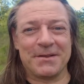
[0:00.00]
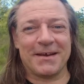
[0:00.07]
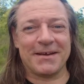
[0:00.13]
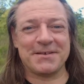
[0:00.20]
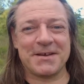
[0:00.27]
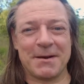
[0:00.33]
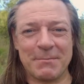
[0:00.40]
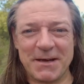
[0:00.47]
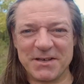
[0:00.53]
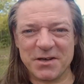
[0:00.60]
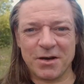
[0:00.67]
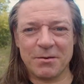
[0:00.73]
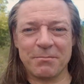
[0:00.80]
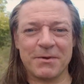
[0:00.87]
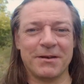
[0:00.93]
that as
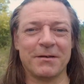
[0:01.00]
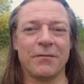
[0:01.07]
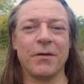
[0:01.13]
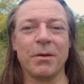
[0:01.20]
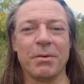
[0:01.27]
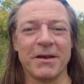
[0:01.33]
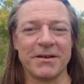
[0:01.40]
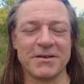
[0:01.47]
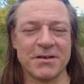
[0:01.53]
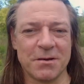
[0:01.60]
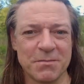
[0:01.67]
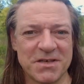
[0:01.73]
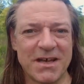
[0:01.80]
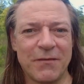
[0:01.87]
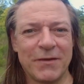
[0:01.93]
I'm in the Philippines
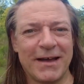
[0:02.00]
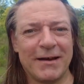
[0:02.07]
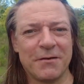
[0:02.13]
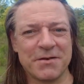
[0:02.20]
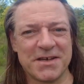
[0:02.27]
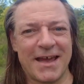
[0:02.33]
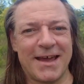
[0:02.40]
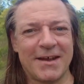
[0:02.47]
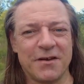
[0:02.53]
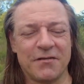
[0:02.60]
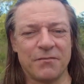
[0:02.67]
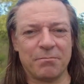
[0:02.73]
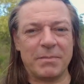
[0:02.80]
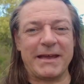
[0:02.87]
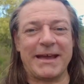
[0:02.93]
and I'm 7 hours ahead
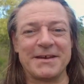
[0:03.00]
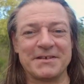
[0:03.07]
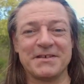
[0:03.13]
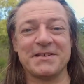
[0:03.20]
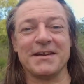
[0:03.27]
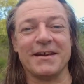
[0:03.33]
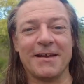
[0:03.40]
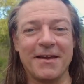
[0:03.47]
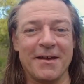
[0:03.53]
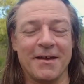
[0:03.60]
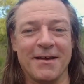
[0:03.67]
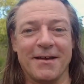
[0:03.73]
of BST,